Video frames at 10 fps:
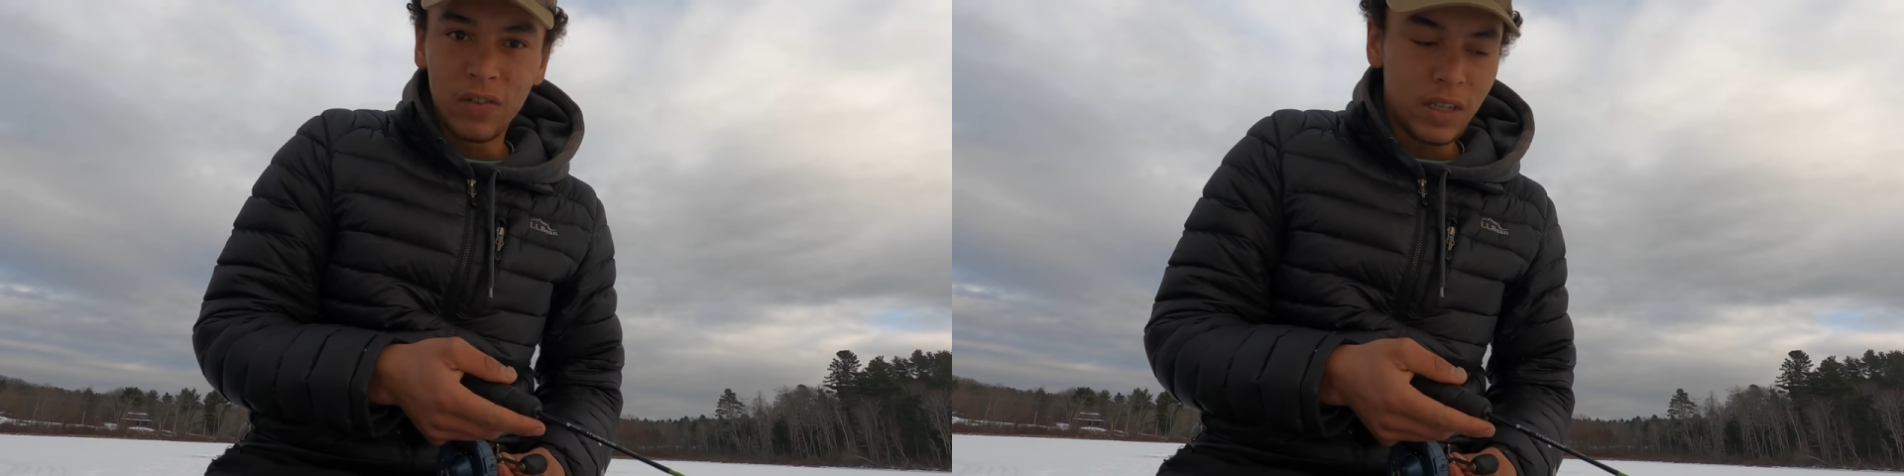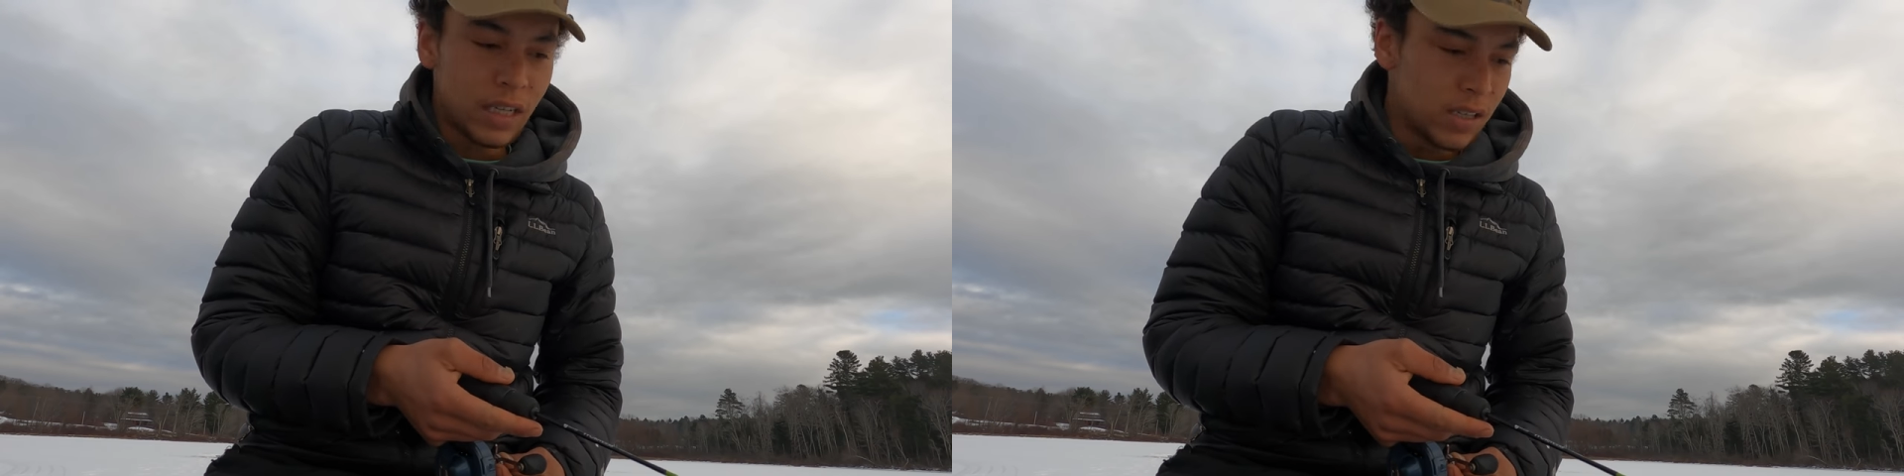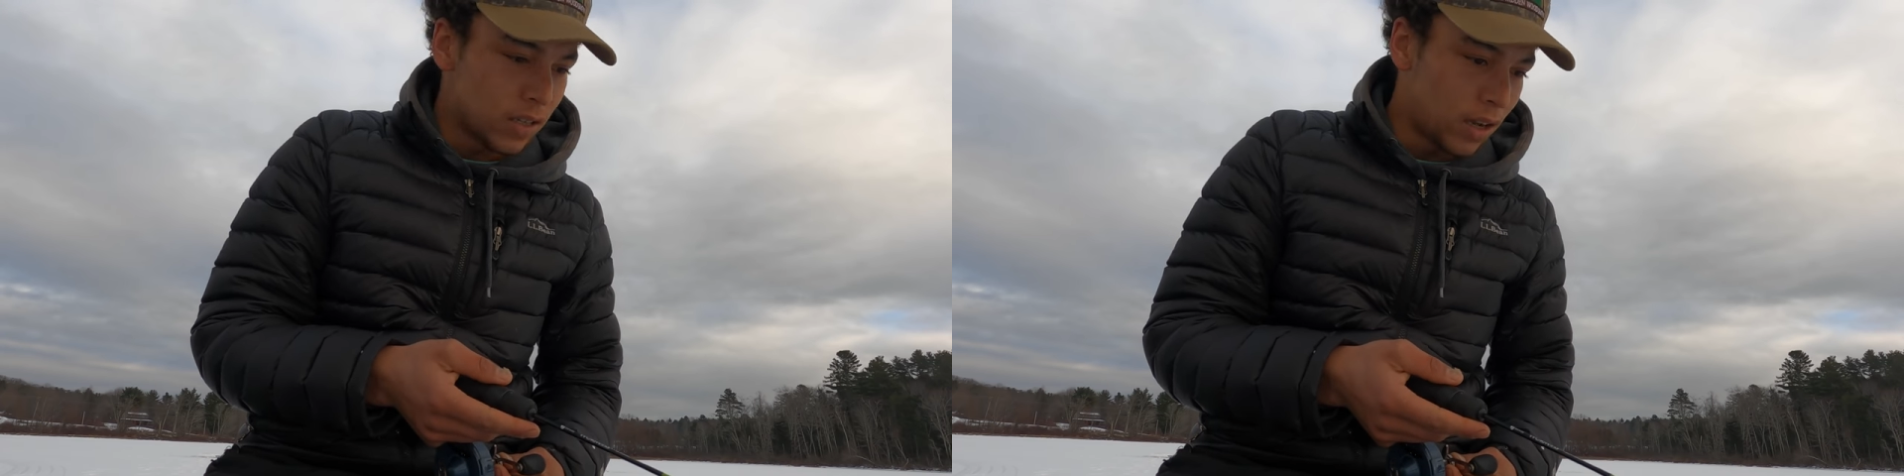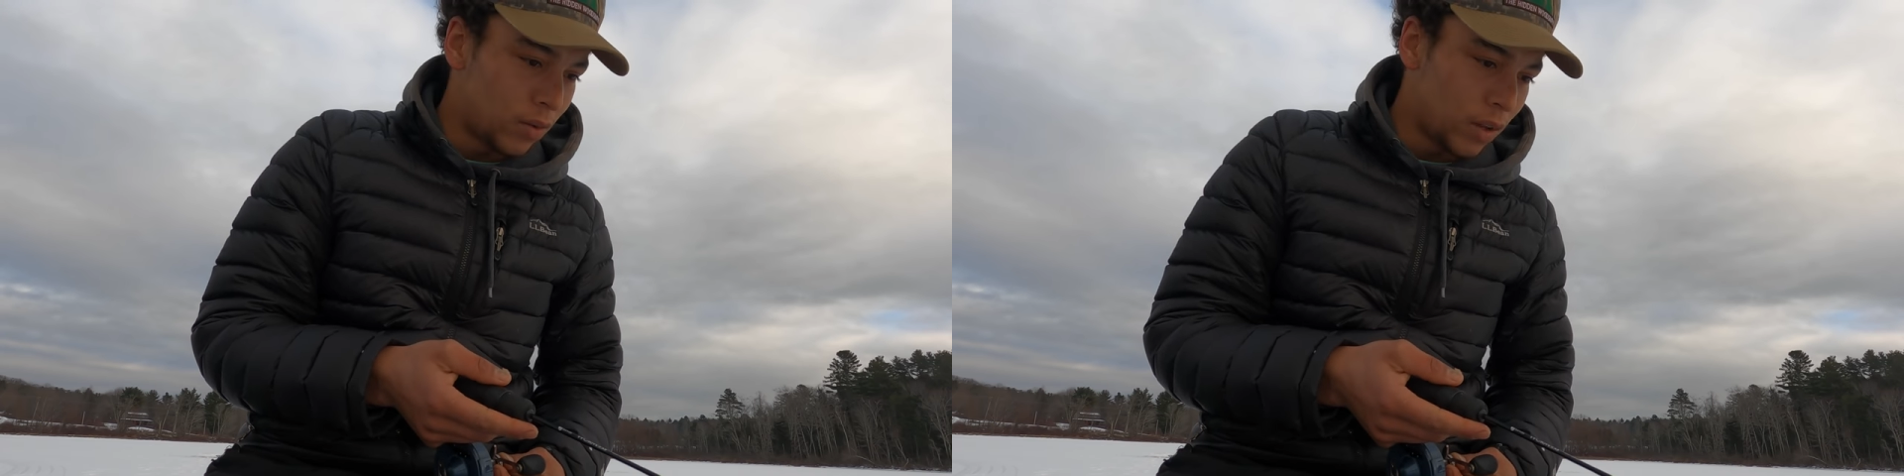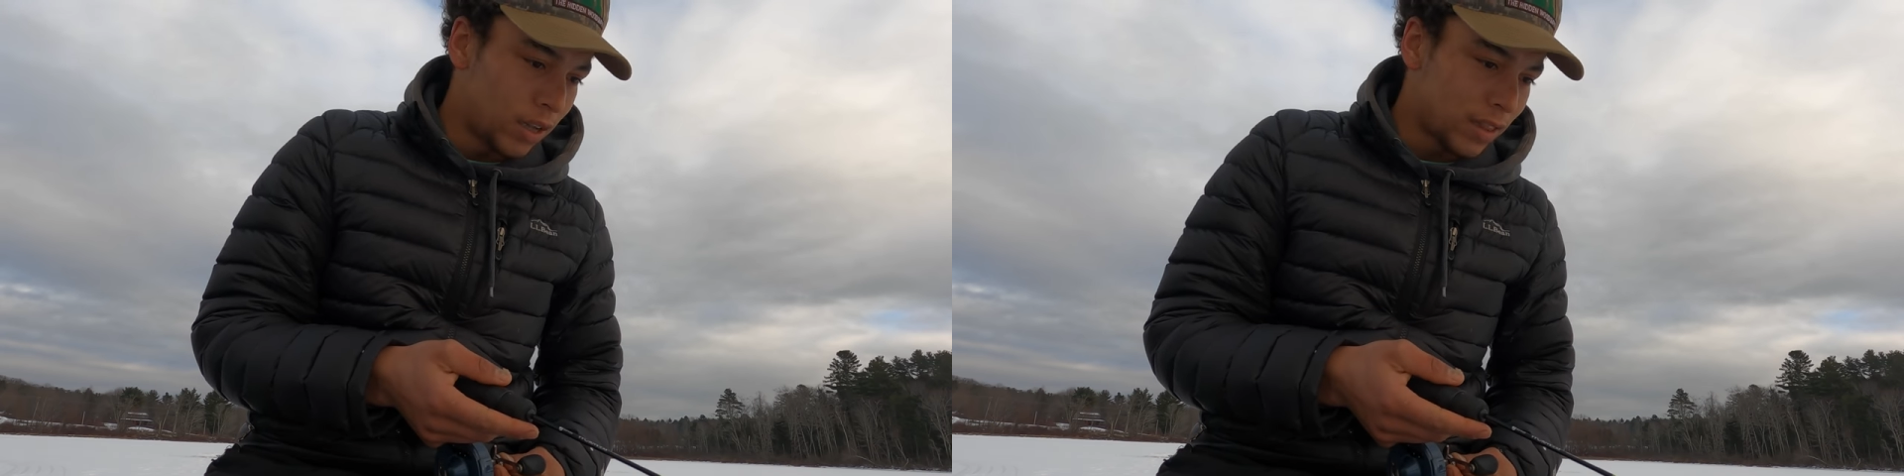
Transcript: feet, so